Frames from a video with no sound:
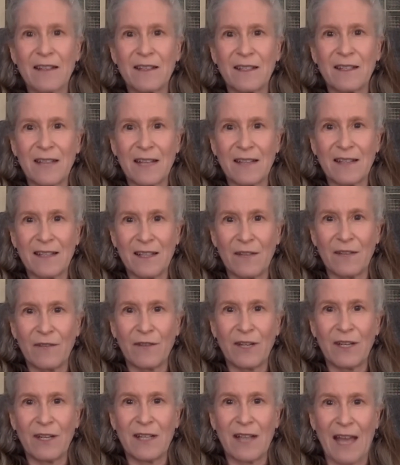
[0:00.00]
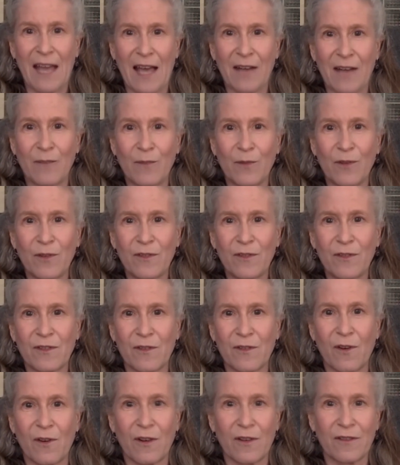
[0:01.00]
sensitivity to animals
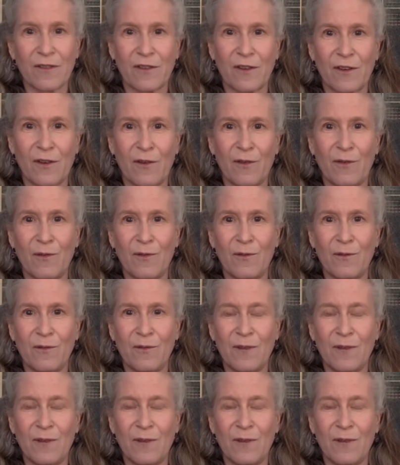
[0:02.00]
also